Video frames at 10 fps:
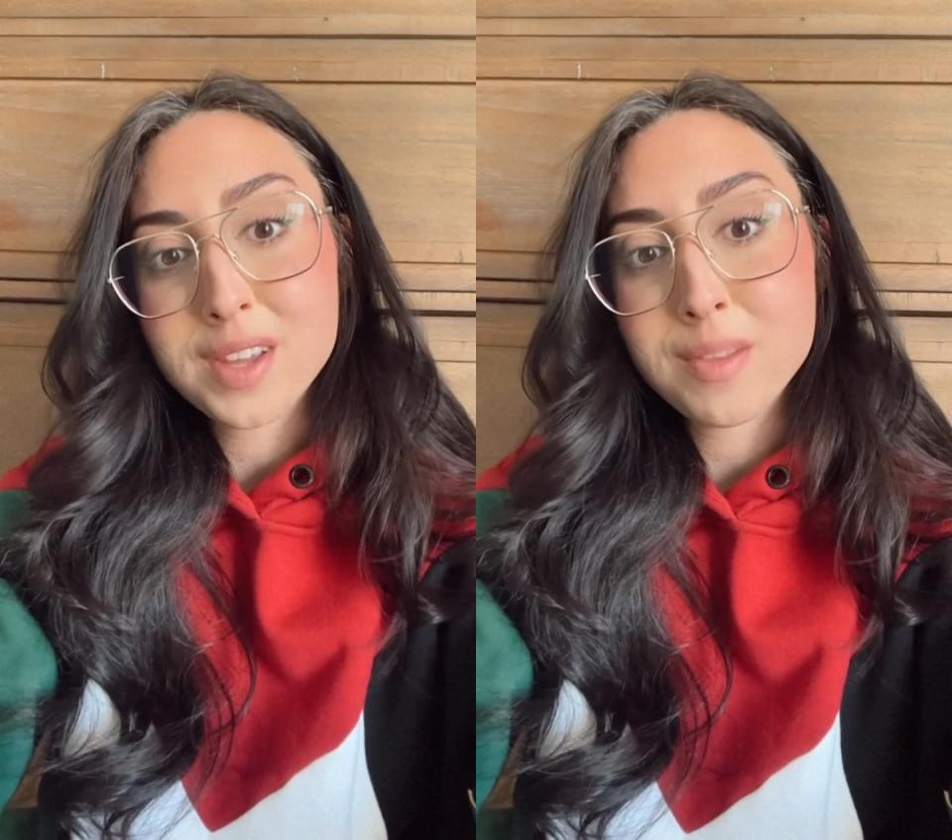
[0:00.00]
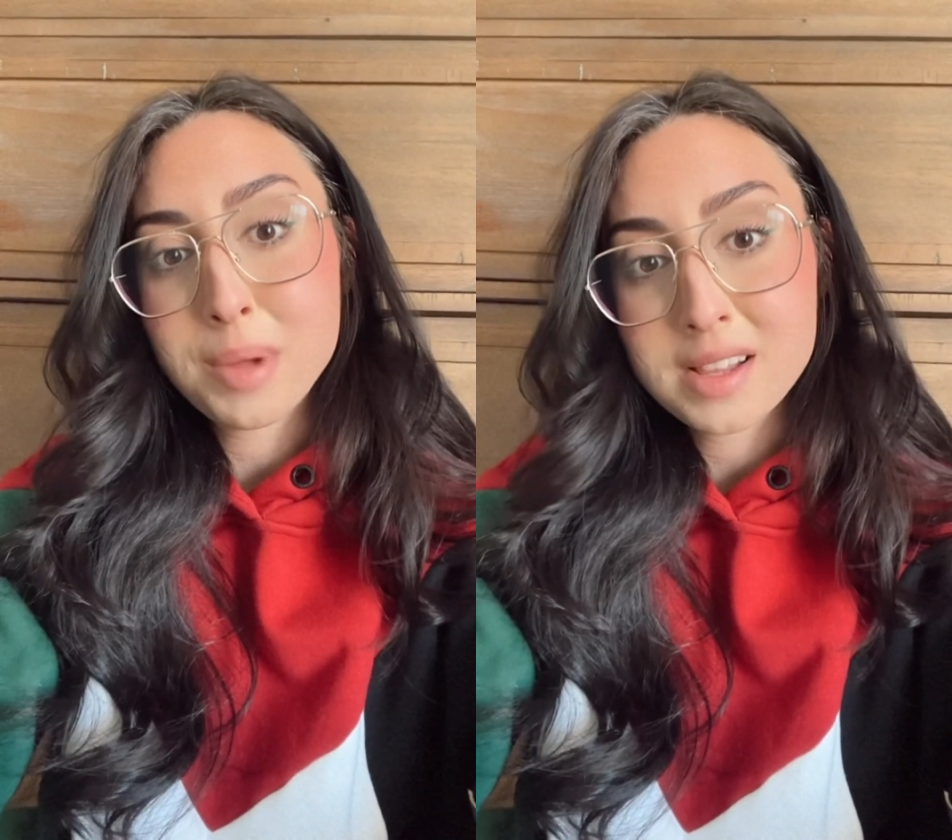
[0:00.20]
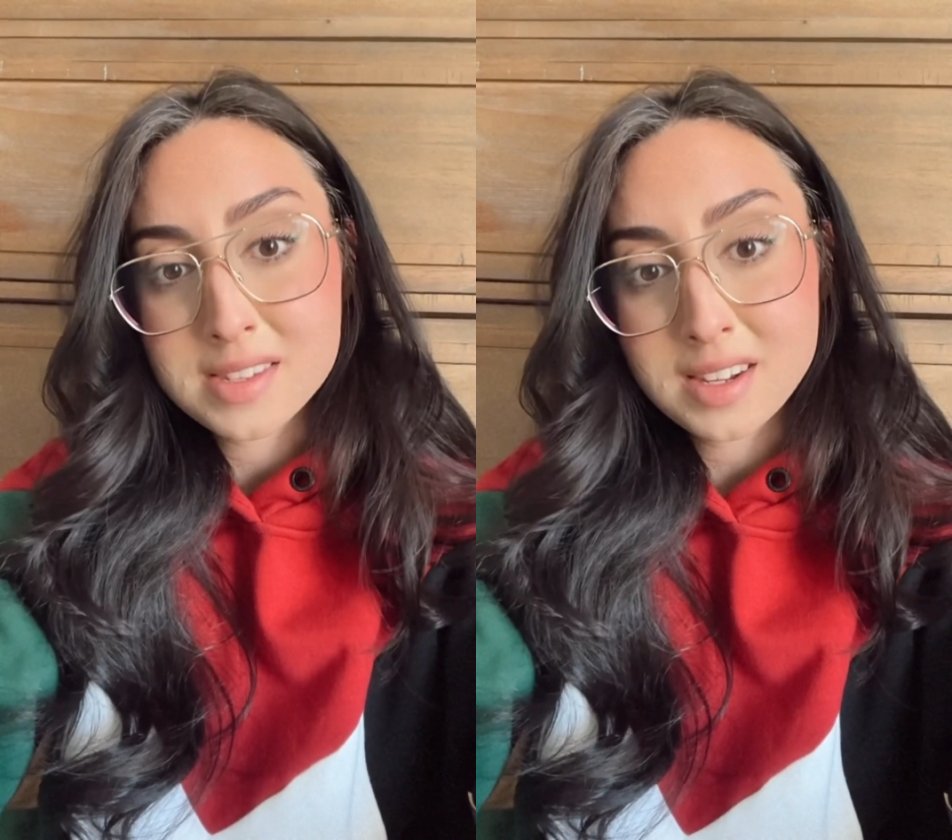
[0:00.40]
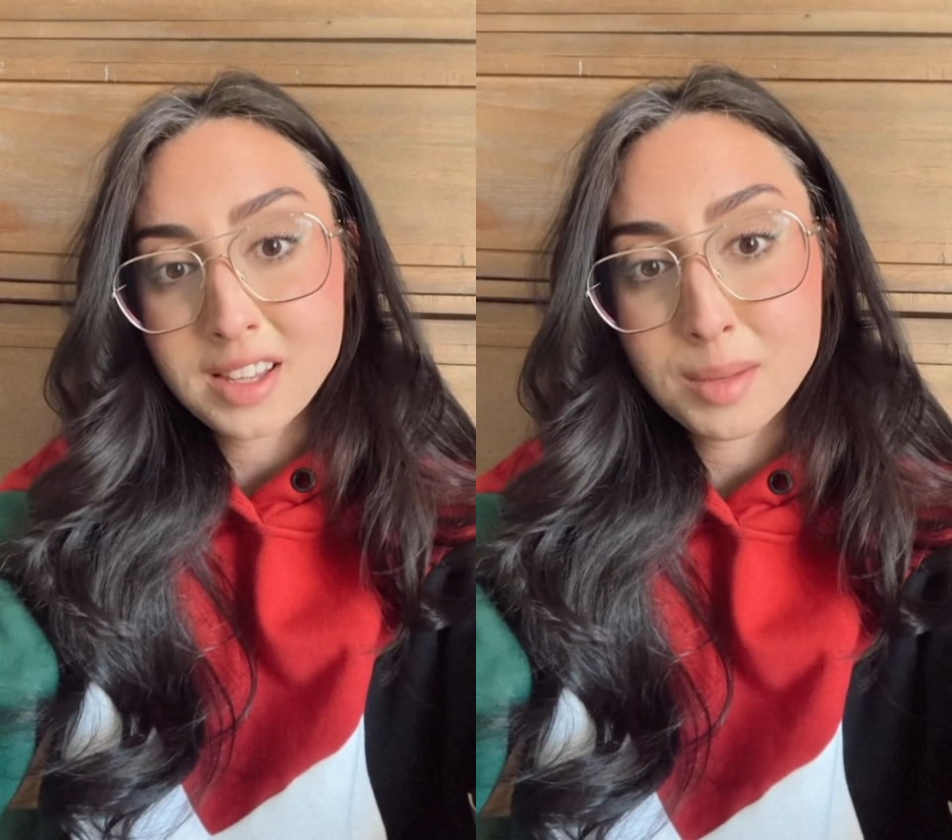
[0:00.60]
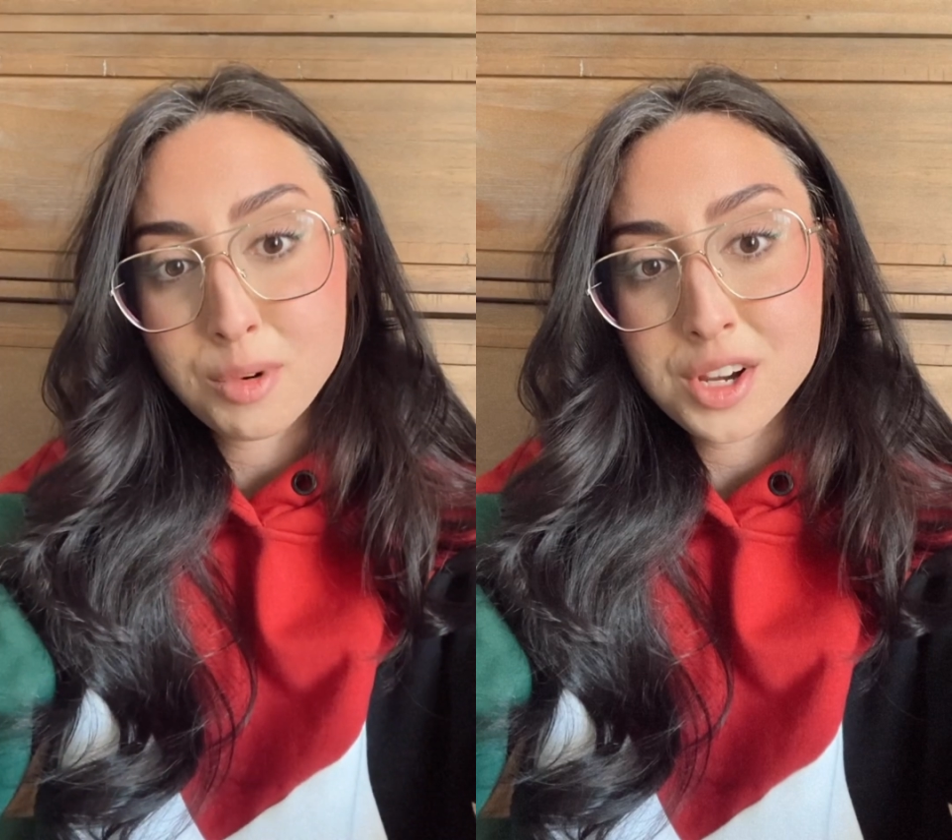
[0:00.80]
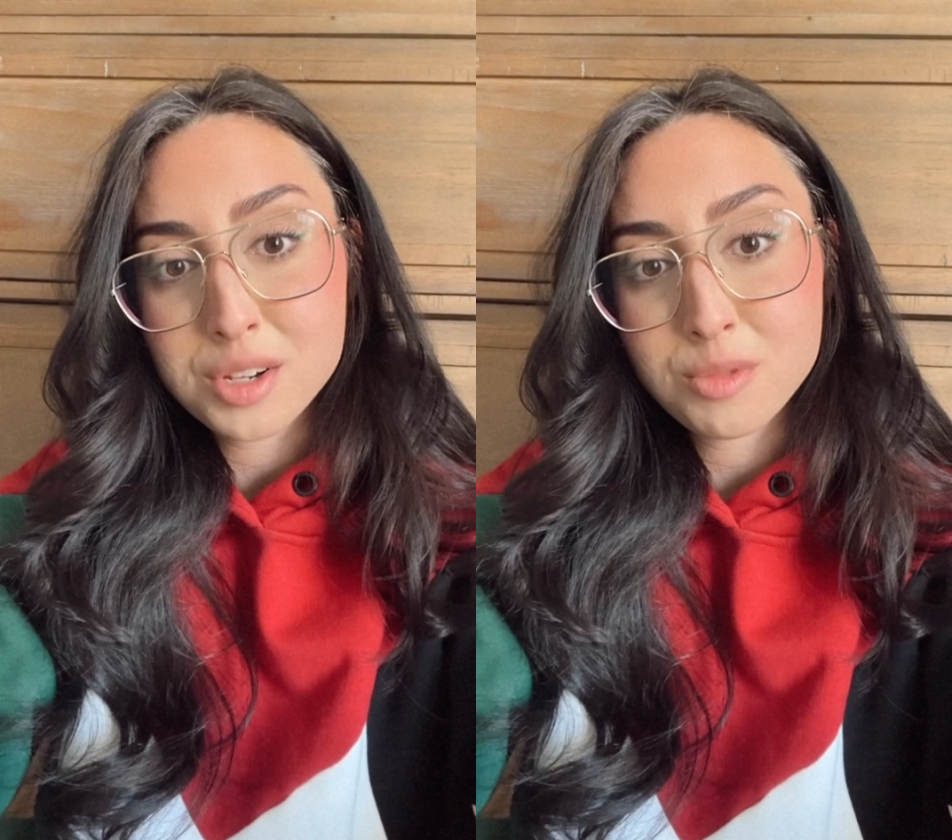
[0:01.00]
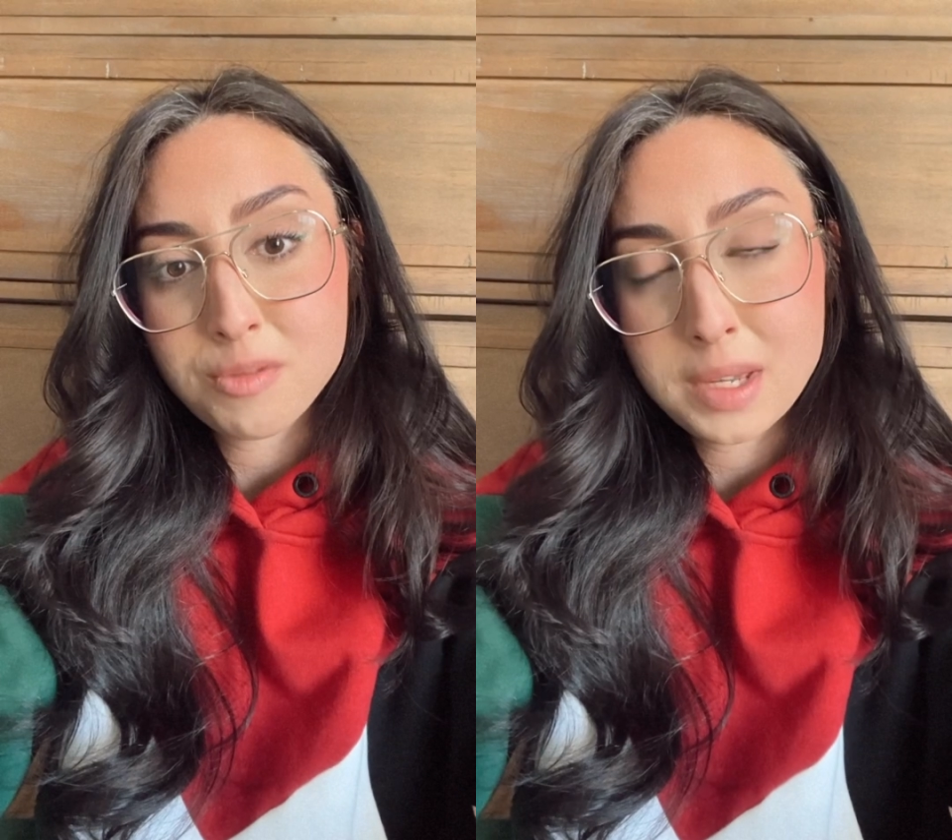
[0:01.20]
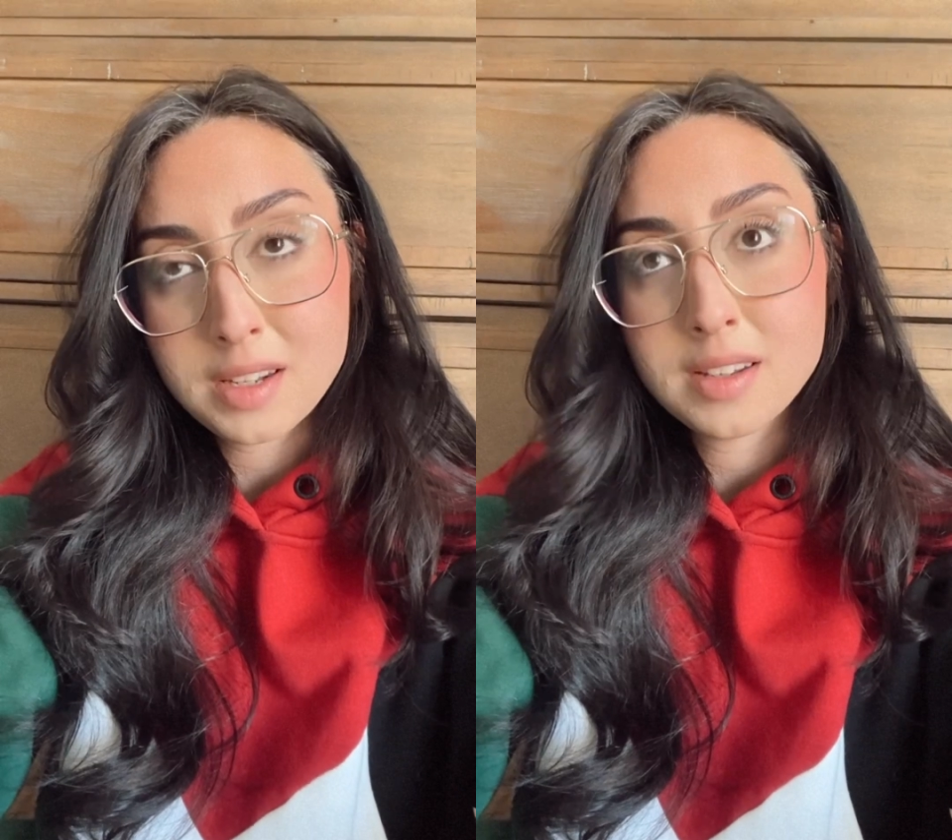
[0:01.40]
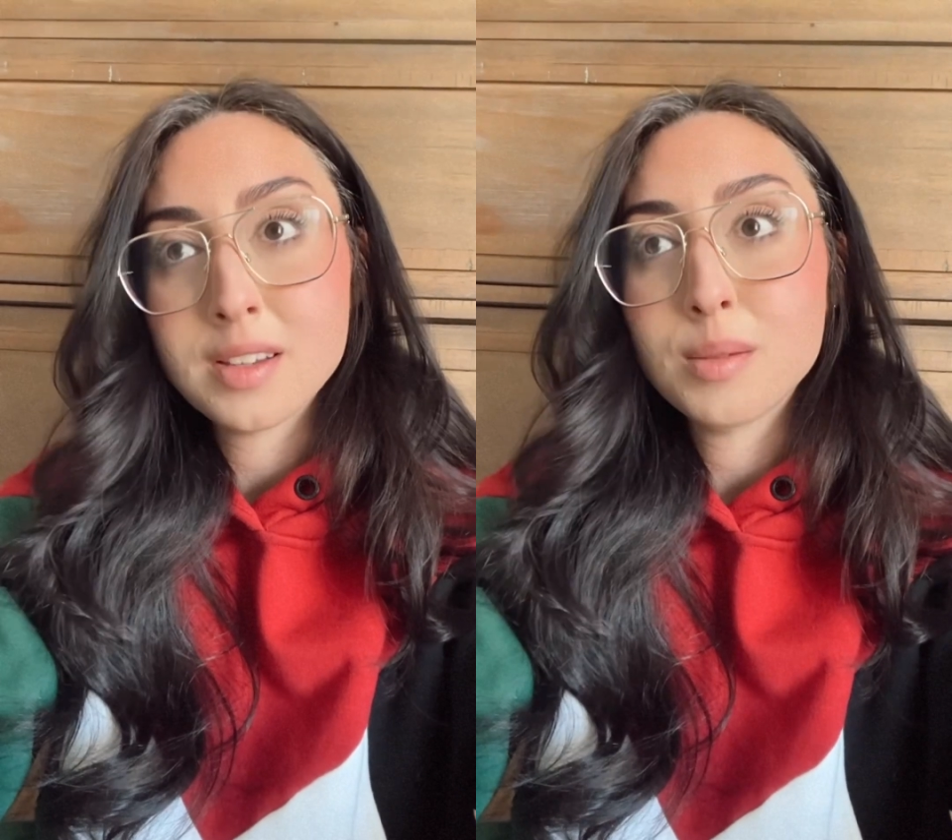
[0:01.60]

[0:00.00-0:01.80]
of the Palestinian liberation movement.